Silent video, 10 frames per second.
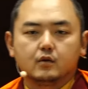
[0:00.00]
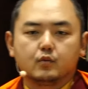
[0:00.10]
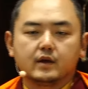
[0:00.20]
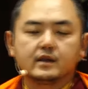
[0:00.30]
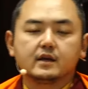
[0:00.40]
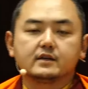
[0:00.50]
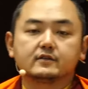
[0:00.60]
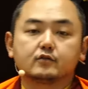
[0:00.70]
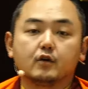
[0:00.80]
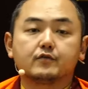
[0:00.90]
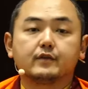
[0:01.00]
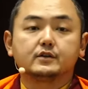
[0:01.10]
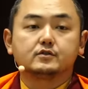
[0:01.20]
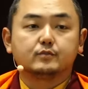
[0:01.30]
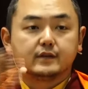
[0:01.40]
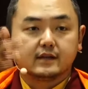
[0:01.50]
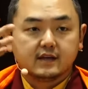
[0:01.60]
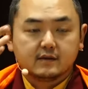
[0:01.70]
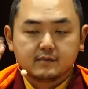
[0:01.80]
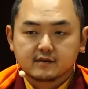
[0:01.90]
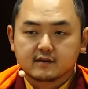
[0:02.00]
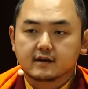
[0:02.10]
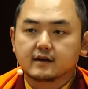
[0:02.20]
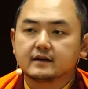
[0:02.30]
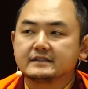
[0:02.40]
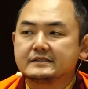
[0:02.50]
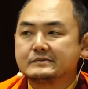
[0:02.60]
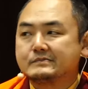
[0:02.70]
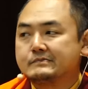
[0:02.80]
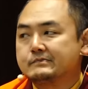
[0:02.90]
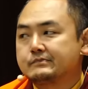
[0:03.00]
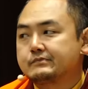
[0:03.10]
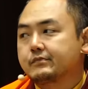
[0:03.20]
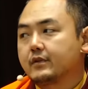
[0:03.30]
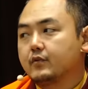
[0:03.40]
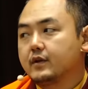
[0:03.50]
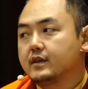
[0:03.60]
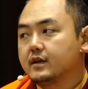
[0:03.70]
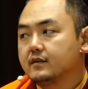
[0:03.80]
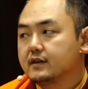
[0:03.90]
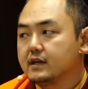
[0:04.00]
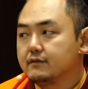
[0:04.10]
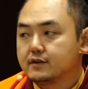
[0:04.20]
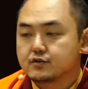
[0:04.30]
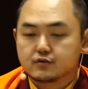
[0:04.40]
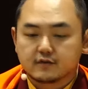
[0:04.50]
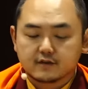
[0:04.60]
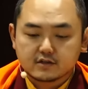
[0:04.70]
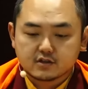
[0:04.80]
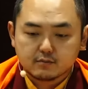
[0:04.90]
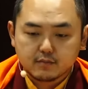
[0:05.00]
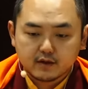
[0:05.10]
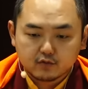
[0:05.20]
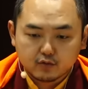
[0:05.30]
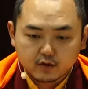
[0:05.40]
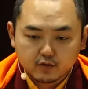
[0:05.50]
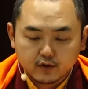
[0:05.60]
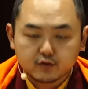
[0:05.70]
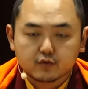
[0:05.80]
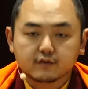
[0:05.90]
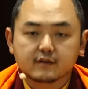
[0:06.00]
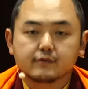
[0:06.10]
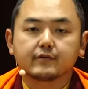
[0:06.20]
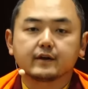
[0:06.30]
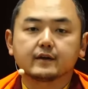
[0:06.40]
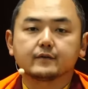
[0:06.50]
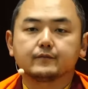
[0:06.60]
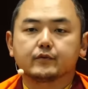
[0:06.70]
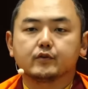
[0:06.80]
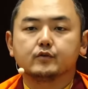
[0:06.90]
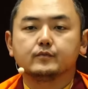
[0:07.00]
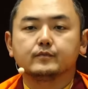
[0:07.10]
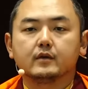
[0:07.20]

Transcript: Whether it is offering to Buddha Dharma Sangha, whether it is giving to sentient beings who are going through suffering, you know.